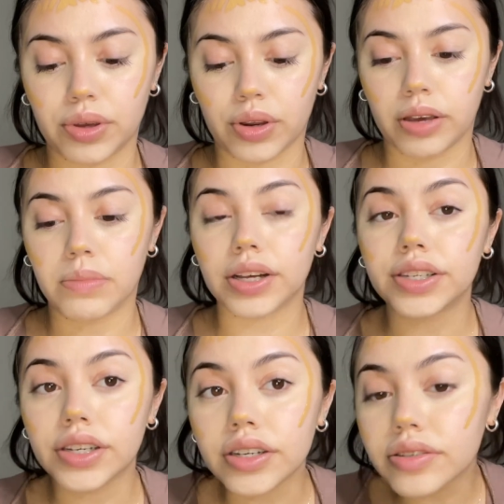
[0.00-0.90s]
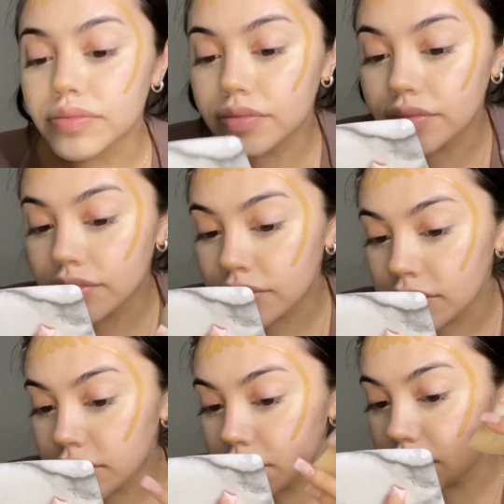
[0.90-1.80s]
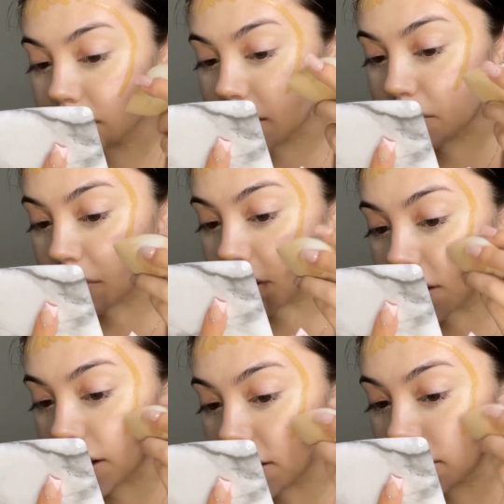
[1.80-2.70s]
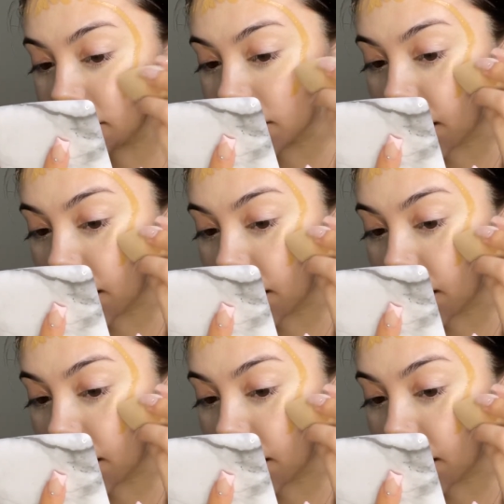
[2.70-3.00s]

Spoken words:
Blender. You're just gonna blend that.